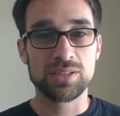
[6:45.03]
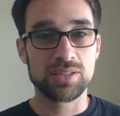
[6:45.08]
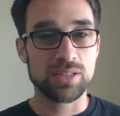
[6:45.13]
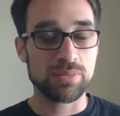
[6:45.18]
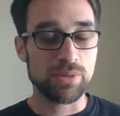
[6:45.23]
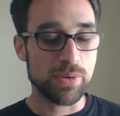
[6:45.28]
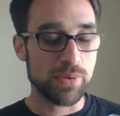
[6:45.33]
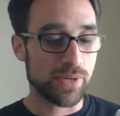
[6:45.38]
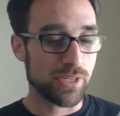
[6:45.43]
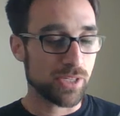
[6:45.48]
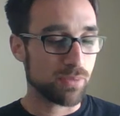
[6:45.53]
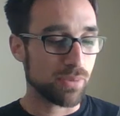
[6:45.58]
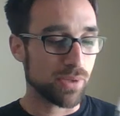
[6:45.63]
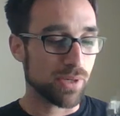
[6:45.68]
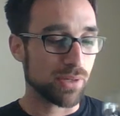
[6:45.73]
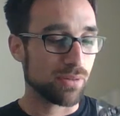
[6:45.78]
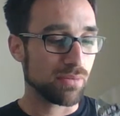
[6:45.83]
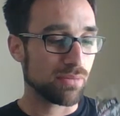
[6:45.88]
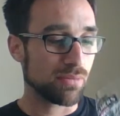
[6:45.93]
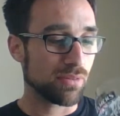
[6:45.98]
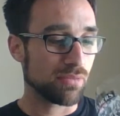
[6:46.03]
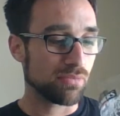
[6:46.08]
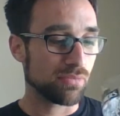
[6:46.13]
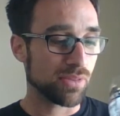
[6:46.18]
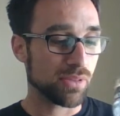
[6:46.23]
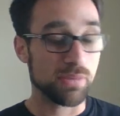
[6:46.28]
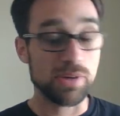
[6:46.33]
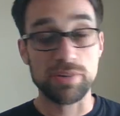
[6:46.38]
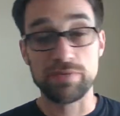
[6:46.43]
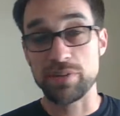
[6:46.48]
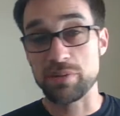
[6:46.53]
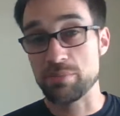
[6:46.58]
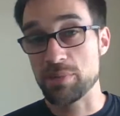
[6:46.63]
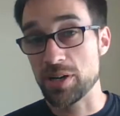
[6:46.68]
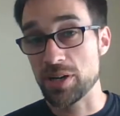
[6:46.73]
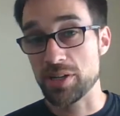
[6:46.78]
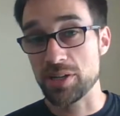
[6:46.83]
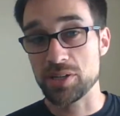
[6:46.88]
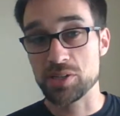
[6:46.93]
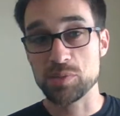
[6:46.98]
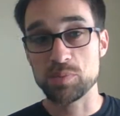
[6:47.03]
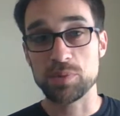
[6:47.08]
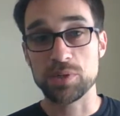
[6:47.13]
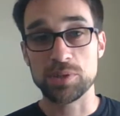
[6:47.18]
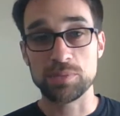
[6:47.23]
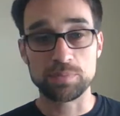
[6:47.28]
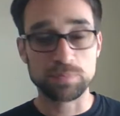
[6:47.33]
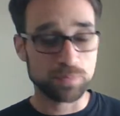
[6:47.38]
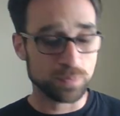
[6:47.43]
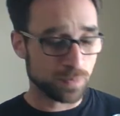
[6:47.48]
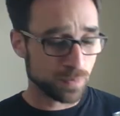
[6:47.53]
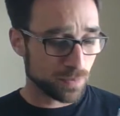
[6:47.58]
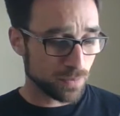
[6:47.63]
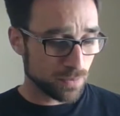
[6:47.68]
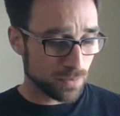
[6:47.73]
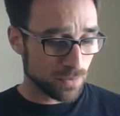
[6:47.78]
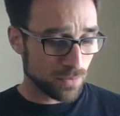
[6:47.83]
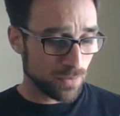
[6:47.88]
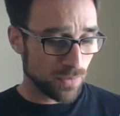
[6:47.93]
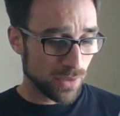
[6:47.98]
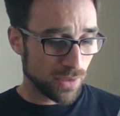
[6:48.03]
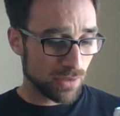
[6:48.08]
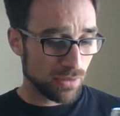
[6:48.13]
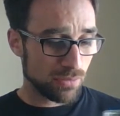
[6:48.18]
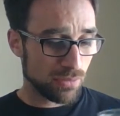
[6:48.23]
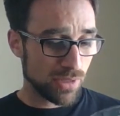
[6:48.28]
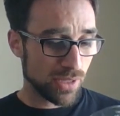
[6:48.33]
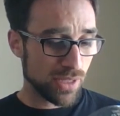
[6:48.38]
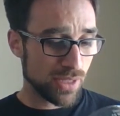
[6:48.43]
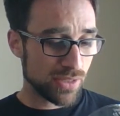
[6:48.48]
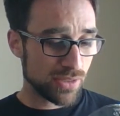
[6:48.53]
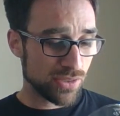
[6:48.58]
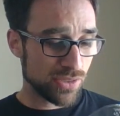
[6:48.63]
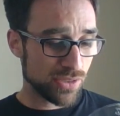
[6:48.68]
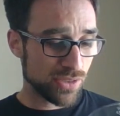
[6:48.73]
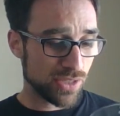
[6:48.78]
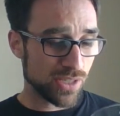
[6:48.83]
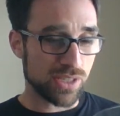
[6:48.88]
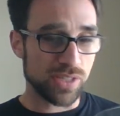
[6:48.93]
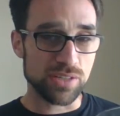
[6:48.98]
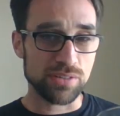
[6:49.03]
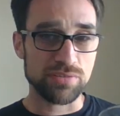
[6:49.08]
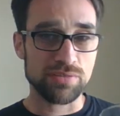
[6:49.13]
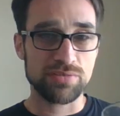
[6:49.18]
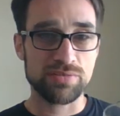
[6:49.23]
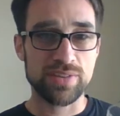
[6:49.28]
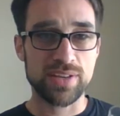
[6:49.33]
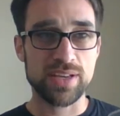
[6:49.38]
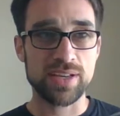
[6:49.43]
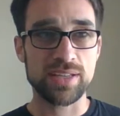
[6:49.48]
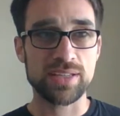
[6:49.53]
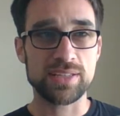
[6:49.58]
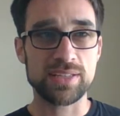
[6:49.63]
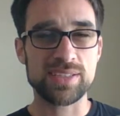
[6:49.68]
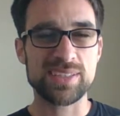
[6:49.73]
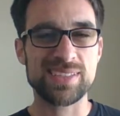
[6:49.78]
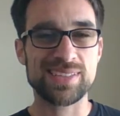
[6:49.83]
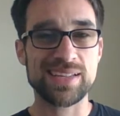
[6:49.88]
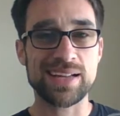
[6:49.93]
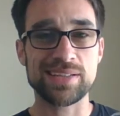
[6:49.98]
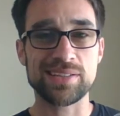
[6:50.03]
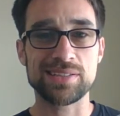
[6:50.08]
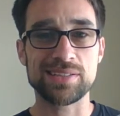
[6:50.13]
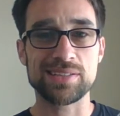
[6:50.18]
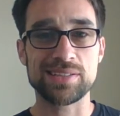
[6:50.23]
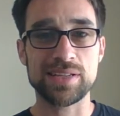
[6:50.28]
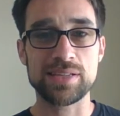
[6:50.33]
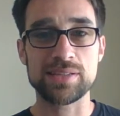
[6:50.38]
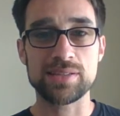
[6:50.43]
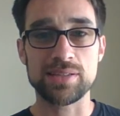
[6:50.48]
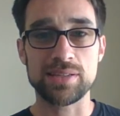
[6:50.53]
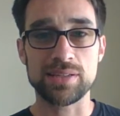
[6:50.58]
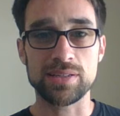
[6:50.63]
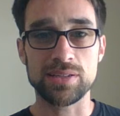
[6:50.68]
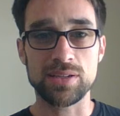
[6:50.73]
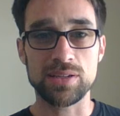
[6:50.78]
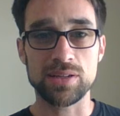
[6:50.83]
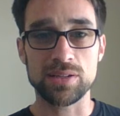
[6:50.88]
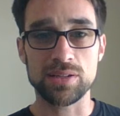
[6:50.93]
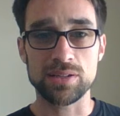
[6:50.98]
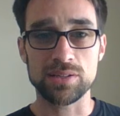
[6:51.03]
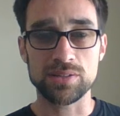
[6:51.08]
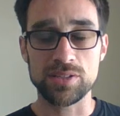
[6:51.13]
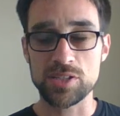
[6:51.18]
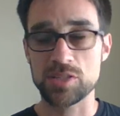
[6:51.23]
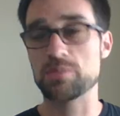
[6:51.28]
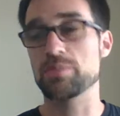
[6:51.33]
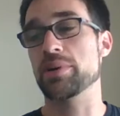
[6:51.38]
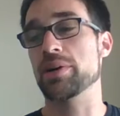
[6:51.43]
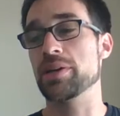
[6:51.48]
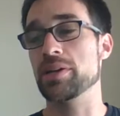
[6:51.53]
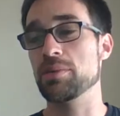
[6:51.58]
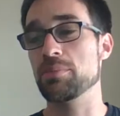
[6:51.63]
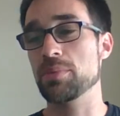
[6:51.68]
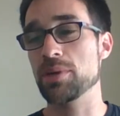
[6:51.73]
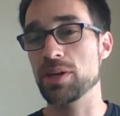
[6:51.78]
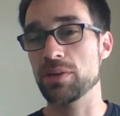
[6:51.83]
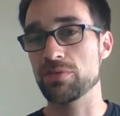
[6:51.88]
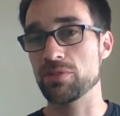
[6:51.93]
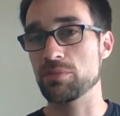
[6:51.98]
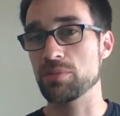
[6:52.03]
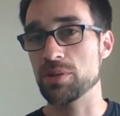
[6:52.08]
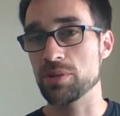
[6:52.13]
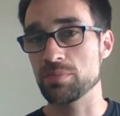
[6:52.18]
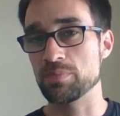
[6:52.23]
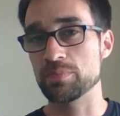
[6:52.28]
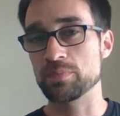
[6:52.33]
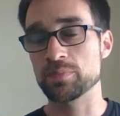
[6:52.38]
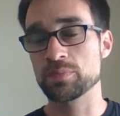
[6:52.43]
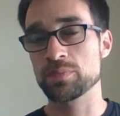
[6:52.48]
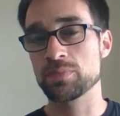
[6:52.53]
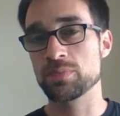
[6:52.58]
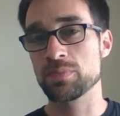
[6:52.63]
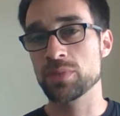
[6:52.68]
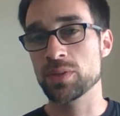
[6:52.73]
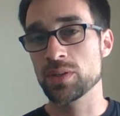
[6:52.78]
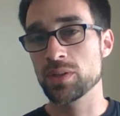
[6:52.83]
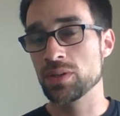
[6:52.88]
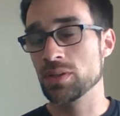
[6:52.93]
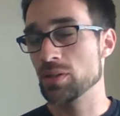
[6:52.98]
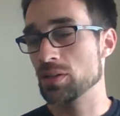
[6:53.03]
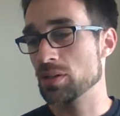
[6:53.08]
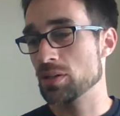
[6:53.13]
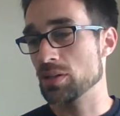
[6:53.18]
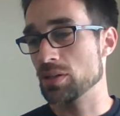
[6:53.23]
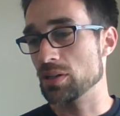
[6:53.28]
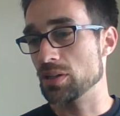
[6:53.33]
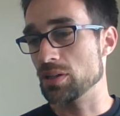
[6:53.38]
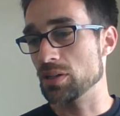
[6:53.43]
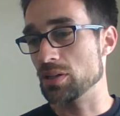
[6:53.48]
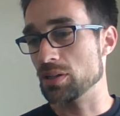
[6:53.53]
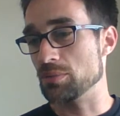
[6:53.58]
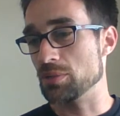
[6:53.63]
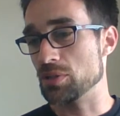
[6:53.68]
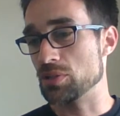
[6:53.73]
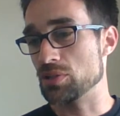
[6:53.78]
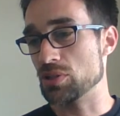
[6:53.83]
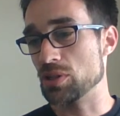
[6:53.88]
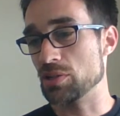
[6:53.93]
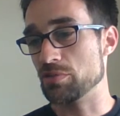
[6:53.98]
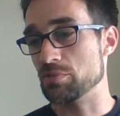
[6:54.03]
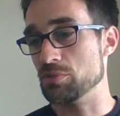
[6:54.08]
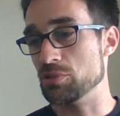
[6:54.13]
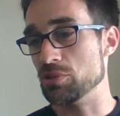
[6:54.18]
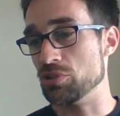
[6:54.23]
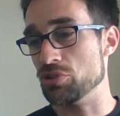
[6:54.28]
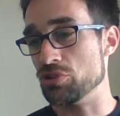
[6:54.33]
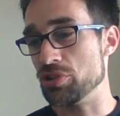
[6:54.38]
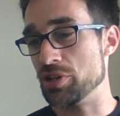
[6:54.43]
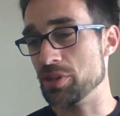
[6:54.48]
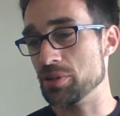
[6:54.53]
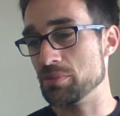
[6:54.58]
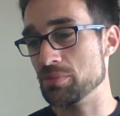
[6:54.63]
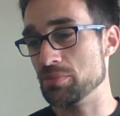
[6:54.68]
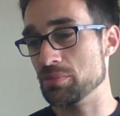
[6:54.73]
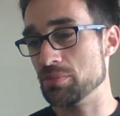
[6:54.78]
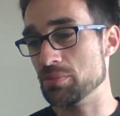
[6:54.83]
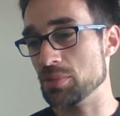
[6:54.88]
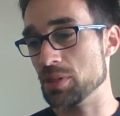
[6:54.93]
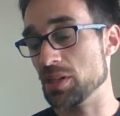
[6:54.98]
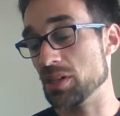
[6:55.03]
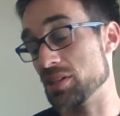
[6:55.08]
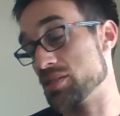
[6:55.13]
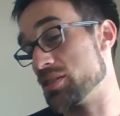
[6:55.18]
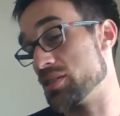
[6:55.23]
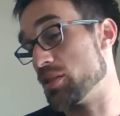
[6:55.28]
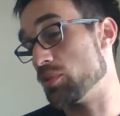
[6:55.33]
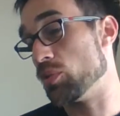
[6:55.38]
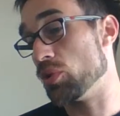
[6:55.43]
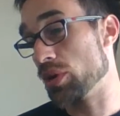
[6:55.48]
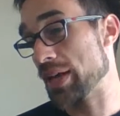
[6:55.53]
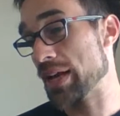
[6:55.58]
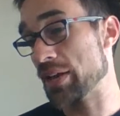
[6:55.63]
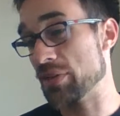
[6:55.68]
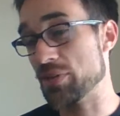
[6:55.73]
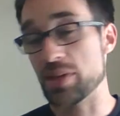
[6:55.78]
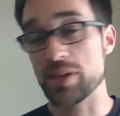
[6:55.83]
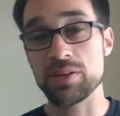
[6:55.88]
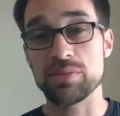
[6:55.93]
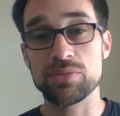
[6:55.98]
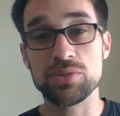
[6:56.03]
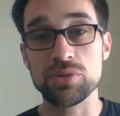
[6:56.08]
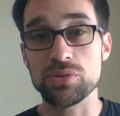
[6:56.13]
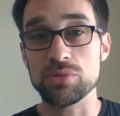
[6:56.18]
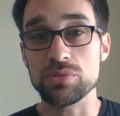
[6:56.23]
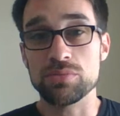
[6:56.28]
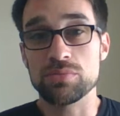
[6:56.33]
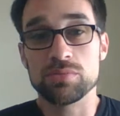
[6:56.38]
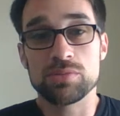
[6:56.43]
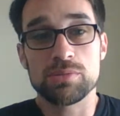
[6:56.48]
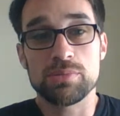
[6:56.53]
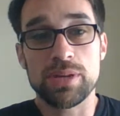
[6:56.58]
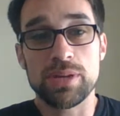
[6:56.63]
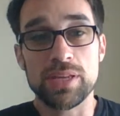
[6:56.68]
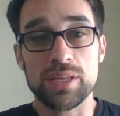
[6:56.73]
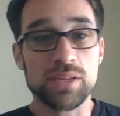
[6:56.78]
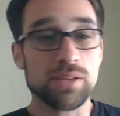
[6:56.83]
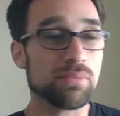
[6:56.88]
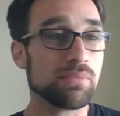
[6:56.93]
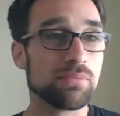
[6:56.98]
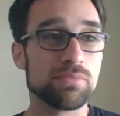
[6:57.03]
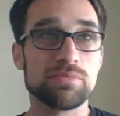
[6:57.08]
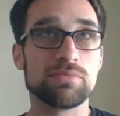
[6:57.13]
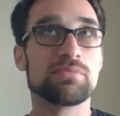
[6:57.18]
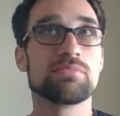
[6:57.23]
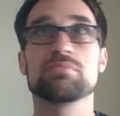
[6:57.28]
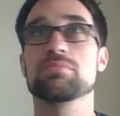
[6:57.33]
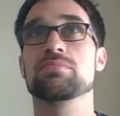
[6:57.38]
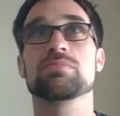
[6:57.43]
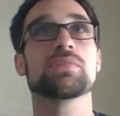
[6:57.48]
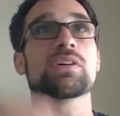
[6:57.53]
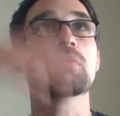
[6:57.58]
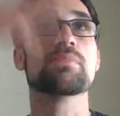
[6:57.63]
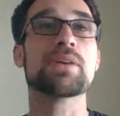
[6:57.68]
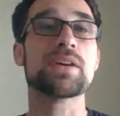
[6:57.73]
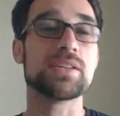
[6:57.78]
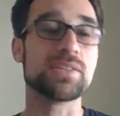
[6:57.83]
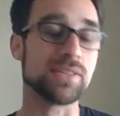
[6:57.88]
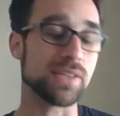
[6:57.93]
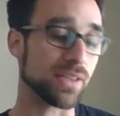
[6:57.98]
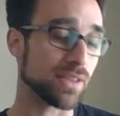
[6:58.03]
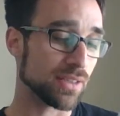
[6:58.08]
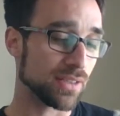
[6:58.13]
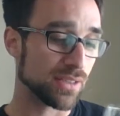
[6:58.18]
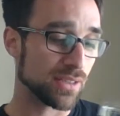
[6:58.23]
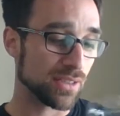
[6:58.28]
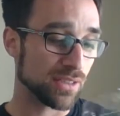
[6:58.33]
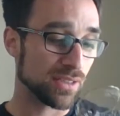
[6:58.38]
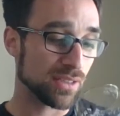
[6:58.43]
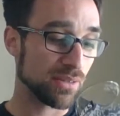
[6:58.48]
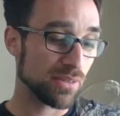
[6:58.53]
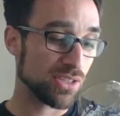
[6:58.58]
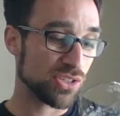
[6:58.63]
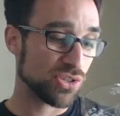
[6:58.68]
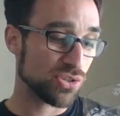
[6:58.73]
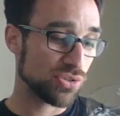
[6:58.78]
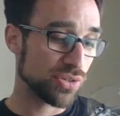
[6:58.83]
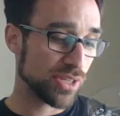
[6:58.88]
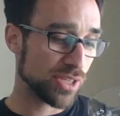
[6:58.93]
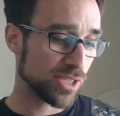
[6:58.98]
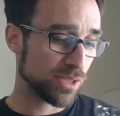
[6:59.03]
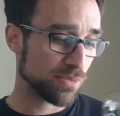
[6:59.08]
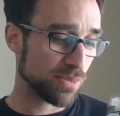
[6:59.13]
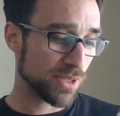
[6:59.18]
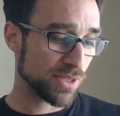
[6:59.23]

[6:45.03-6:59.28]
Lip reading: I'm no expert. I'm anything but an expert. But it is just a kind of fairly standard tasting lager, despite it being from a craft brewery. But like I say, what can they do to make it amazing? Well, it's crisp.